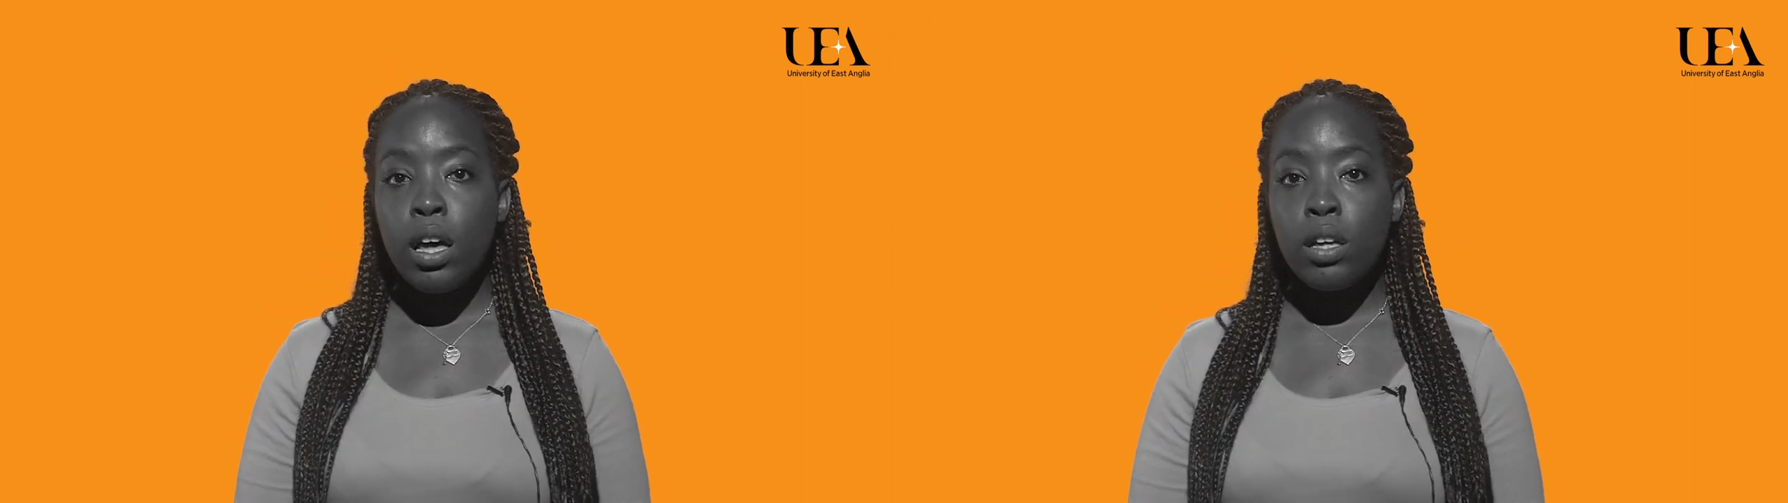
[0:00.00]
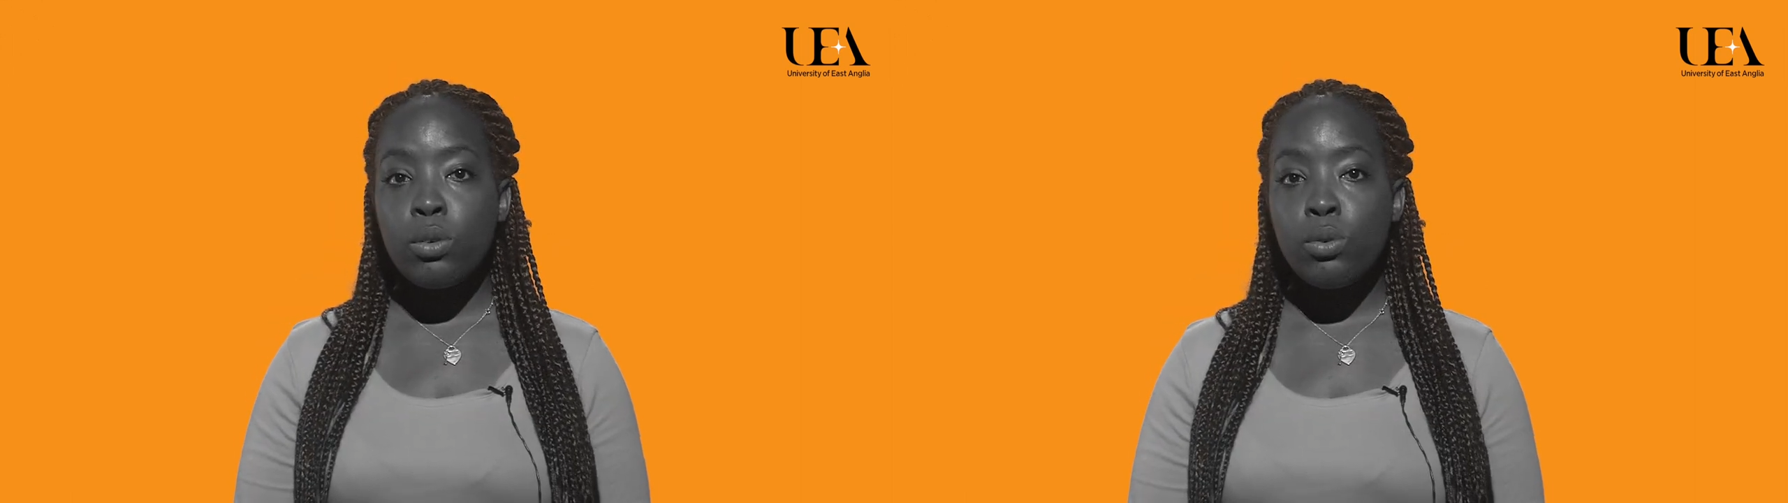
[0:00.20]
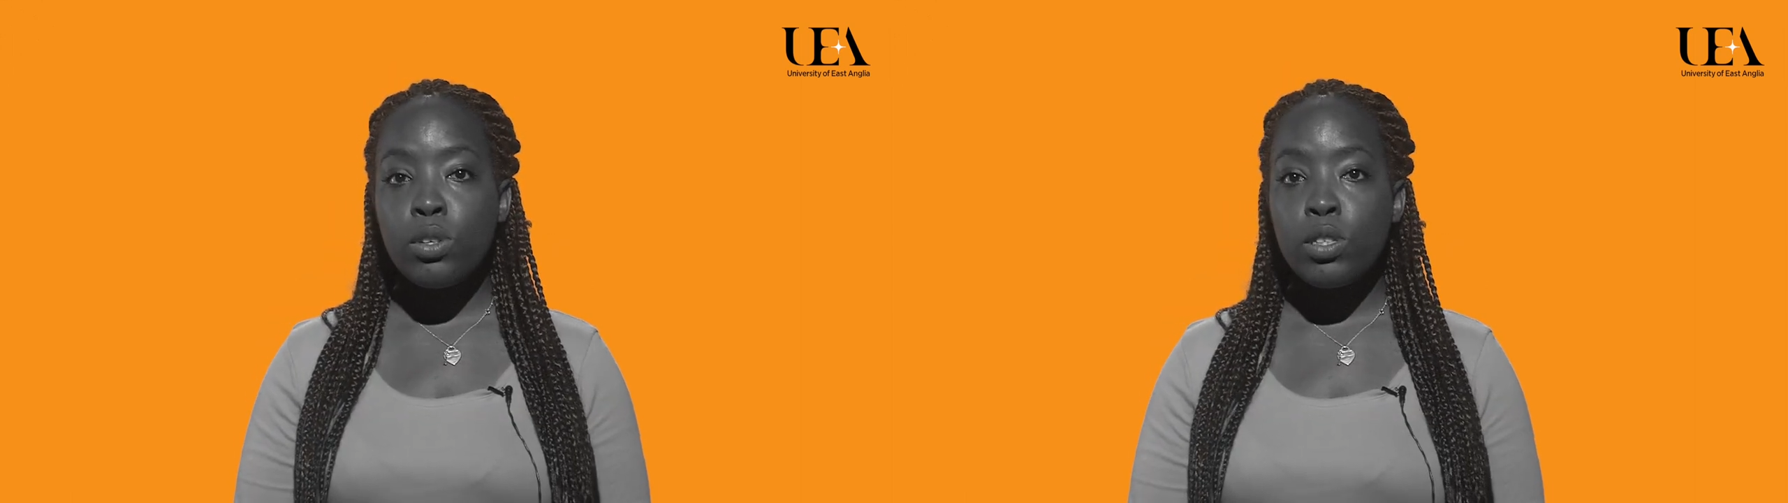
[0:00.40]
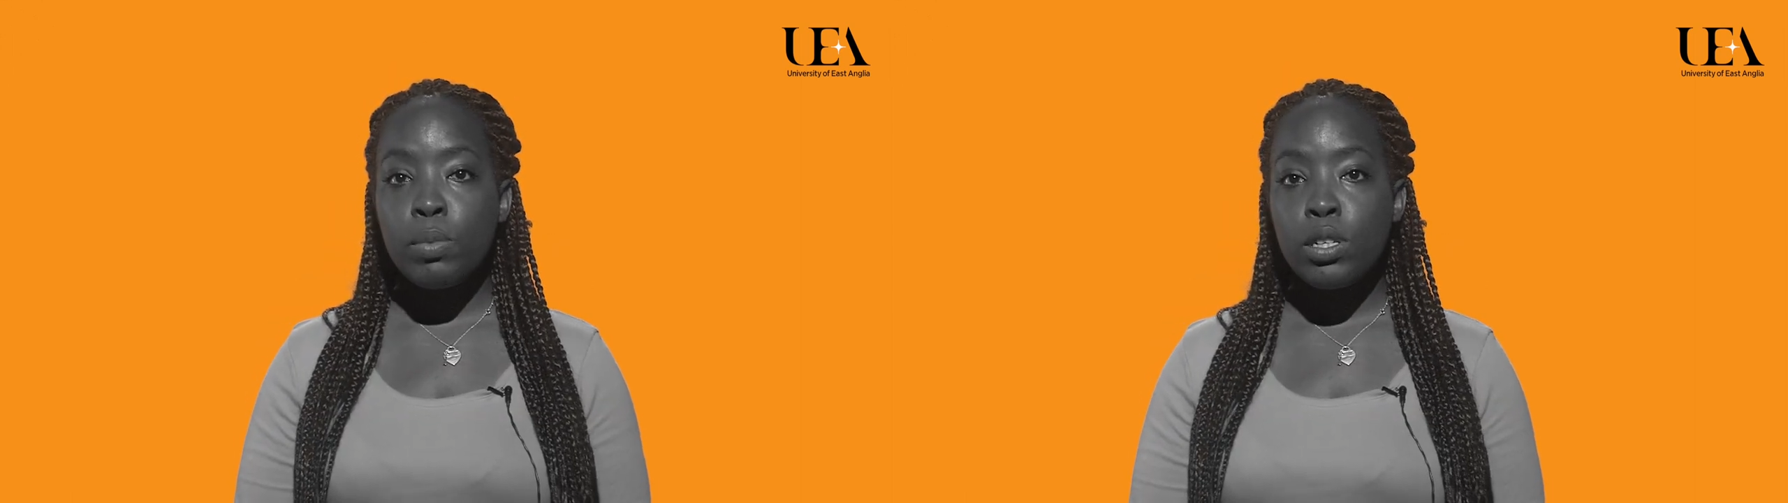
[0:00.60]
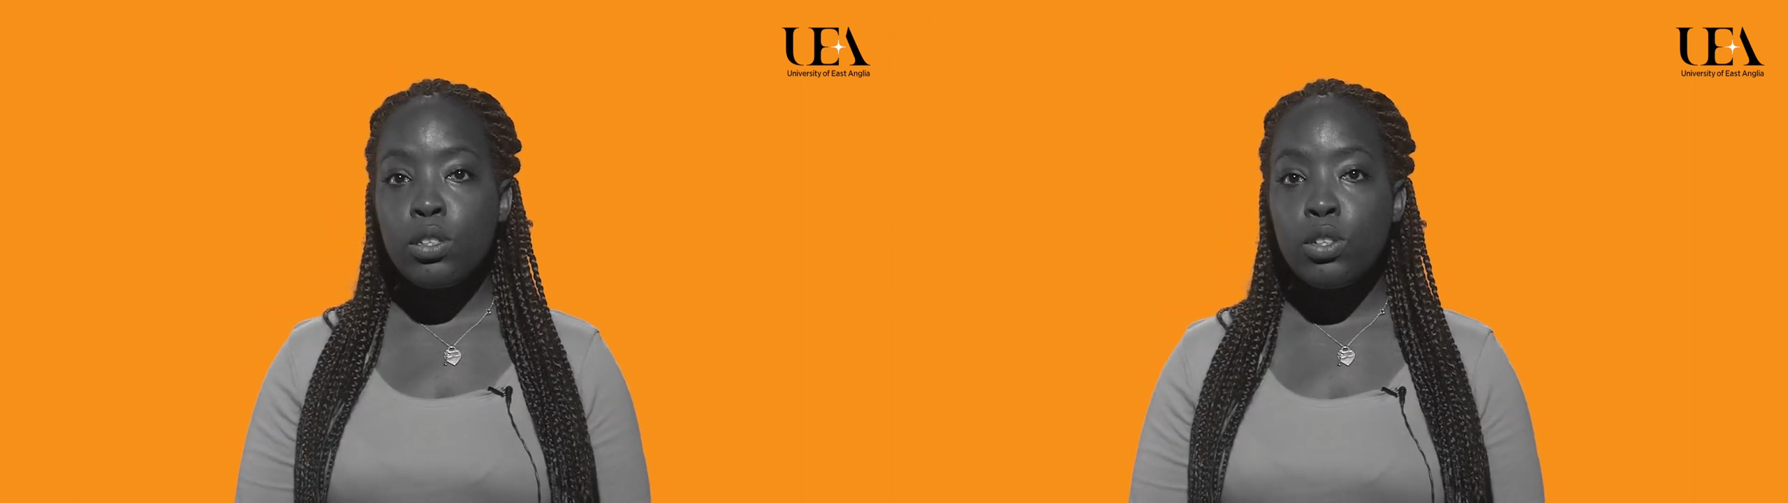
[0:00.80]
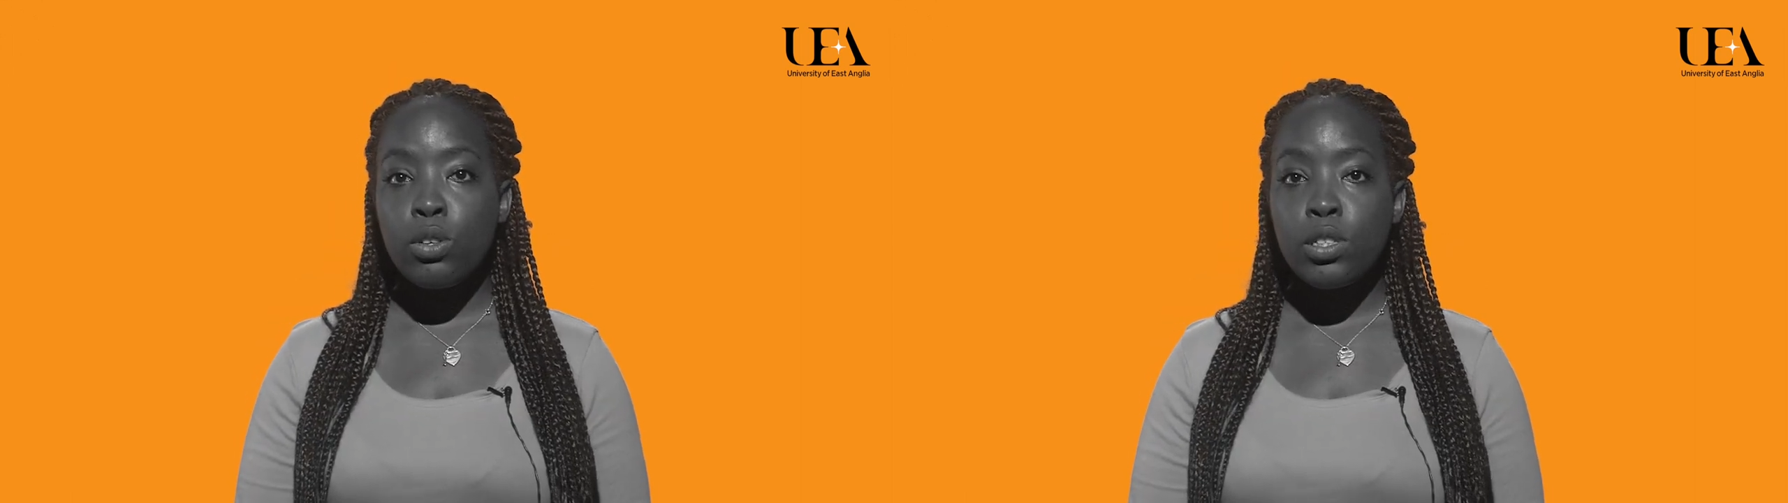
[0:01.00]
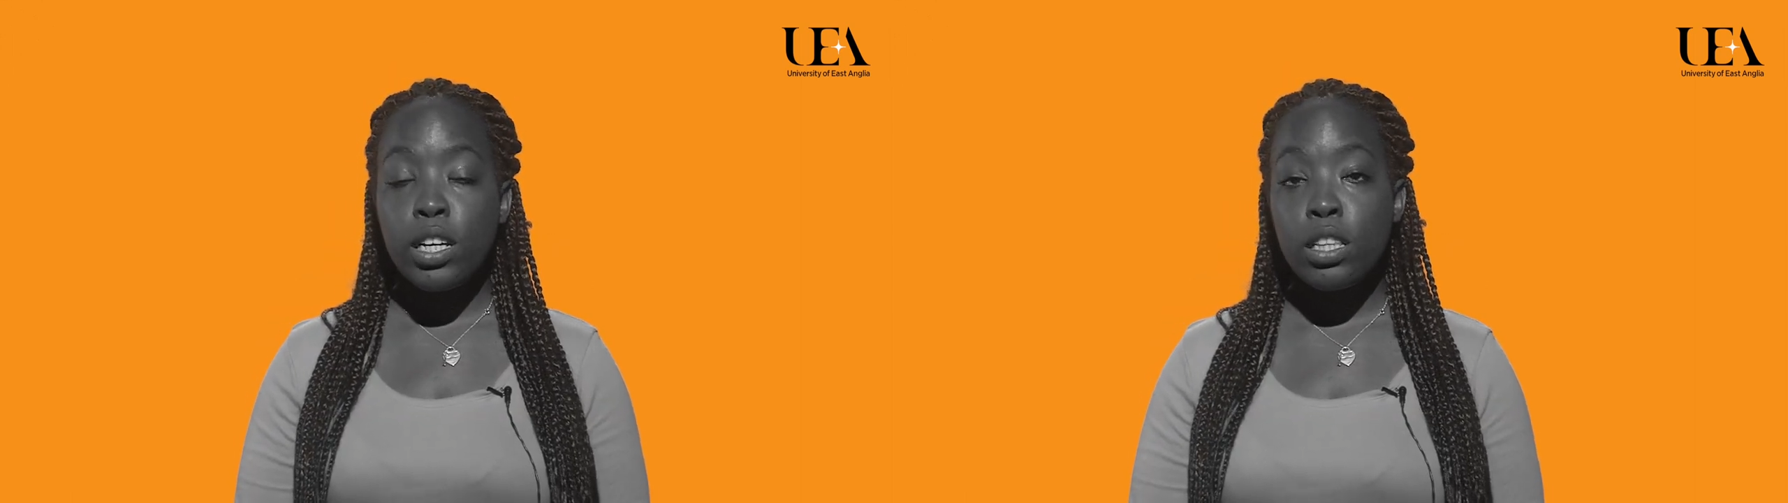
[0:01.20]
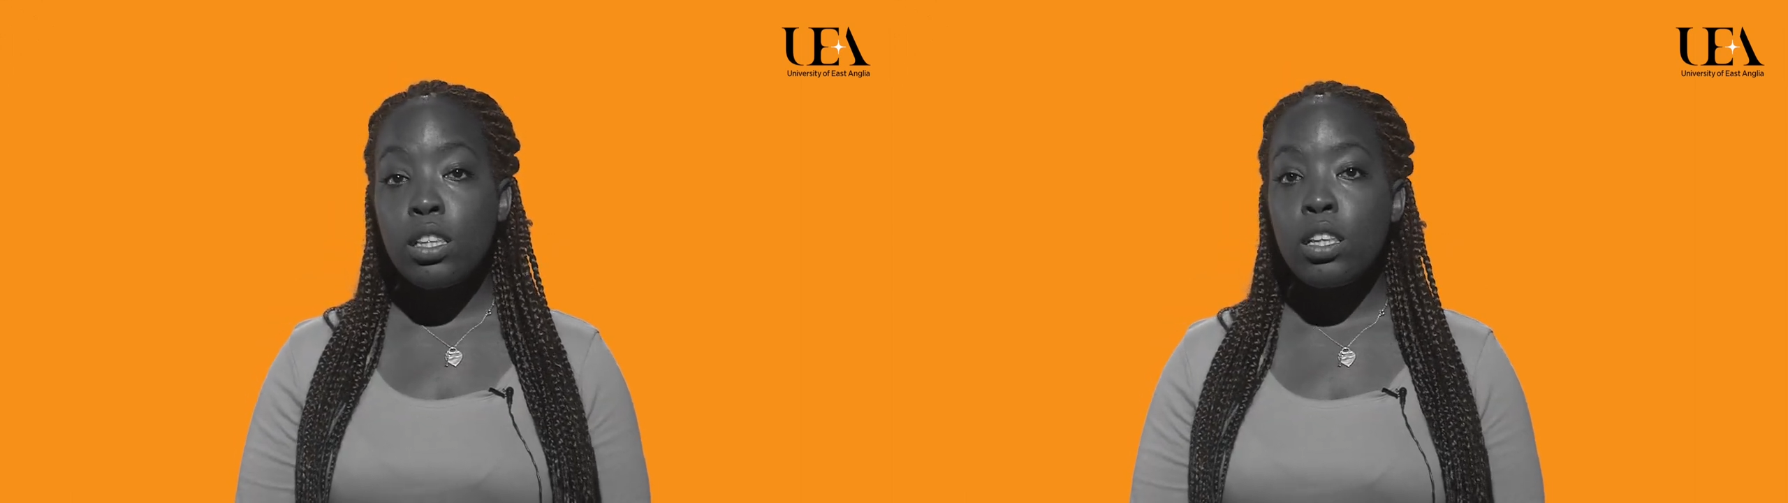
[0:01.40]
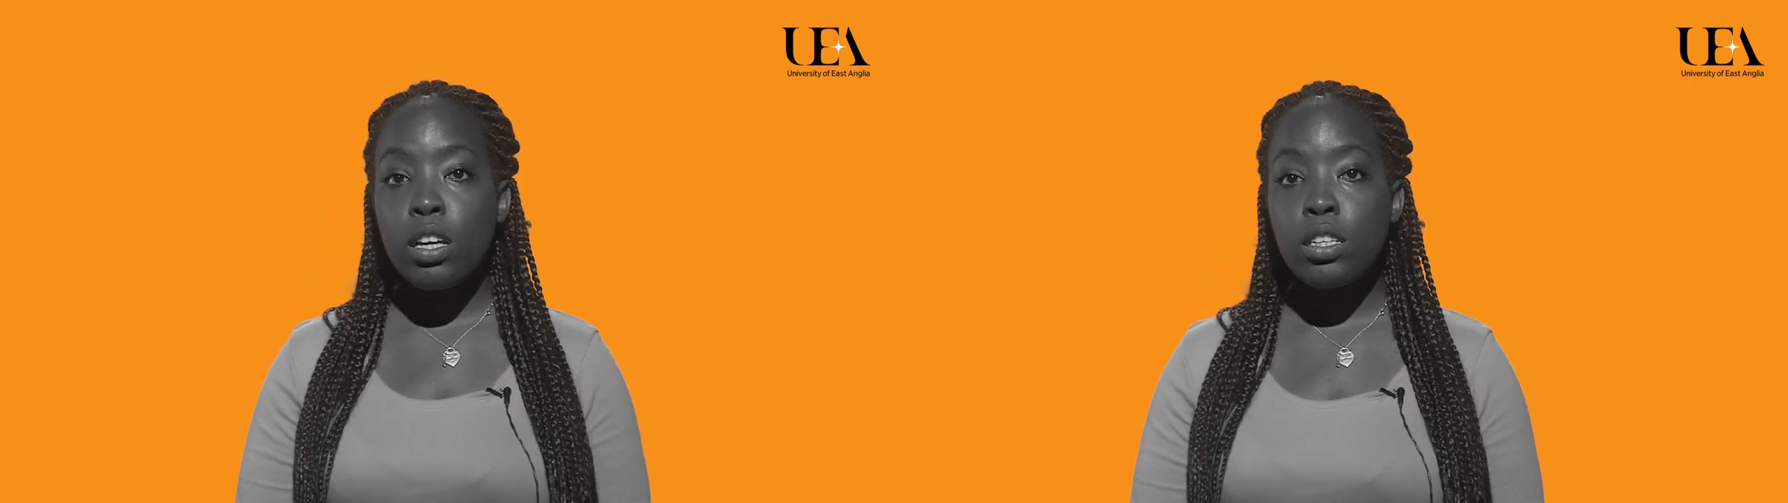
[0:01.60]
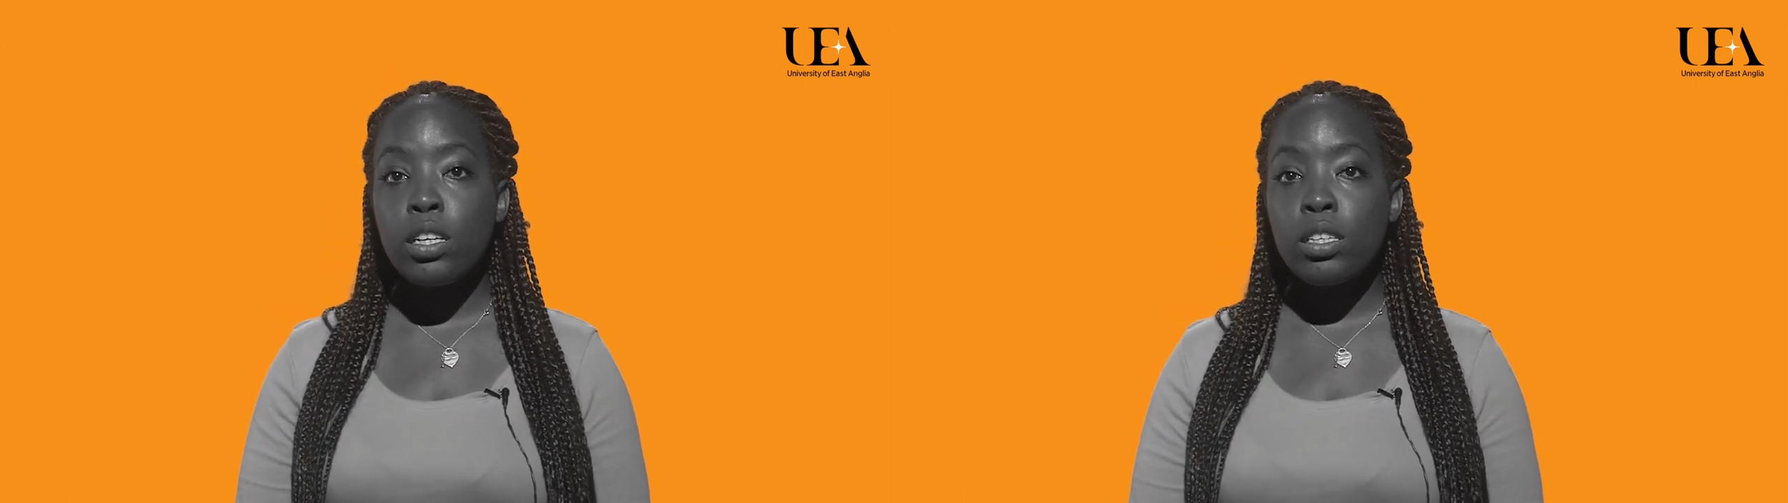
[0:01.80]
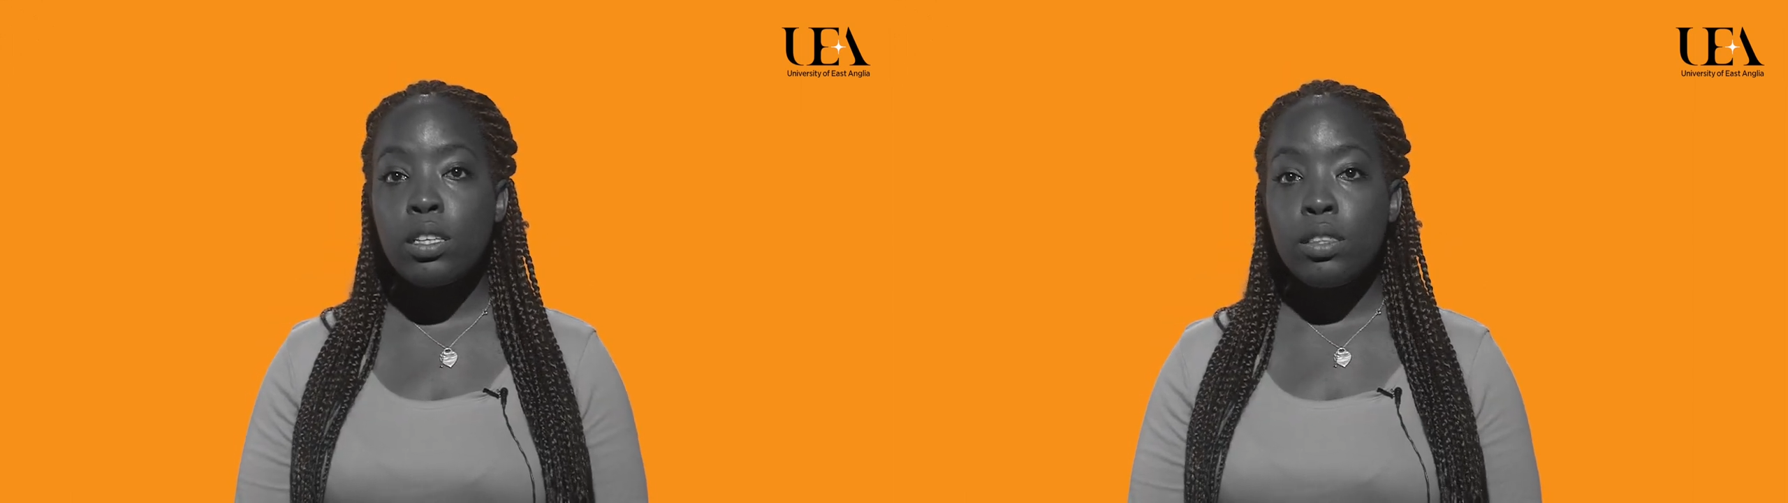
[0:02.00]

and also speak to your second and third years.